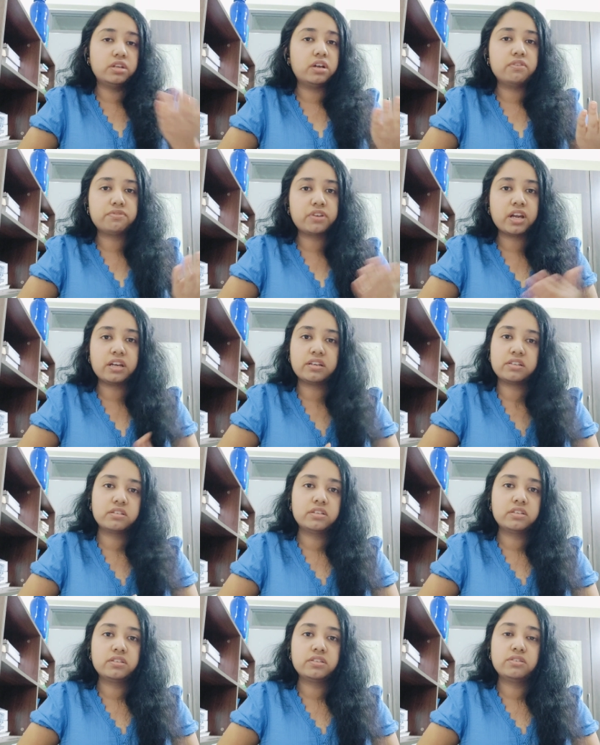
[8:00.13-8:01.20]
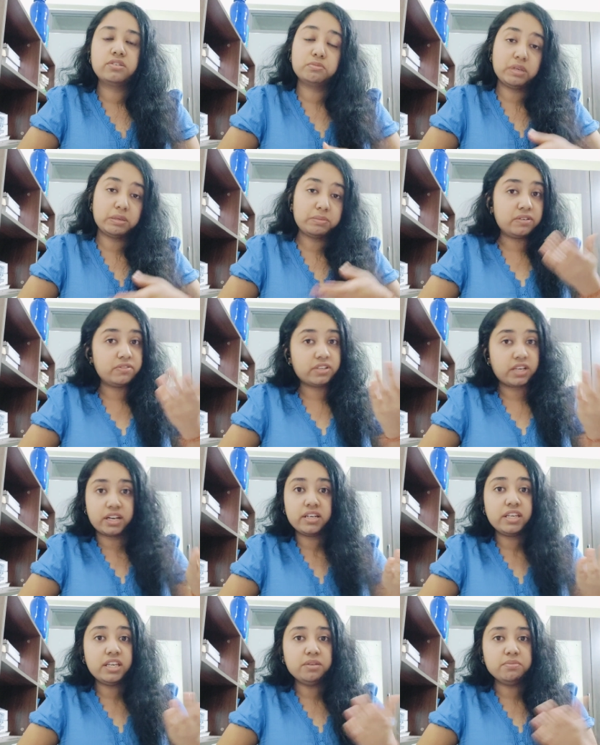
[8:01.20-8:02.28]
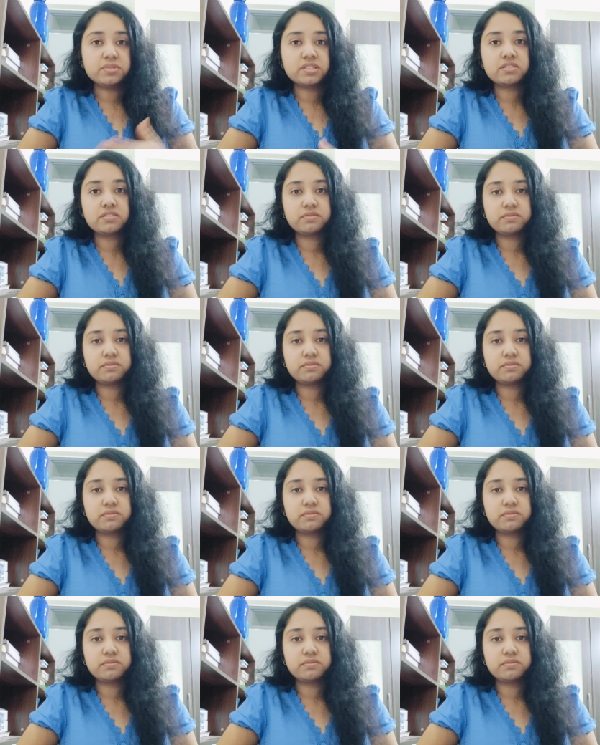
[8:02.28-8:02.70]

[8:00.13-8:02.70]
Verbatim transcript: enough rank to maybe even get an AIMS.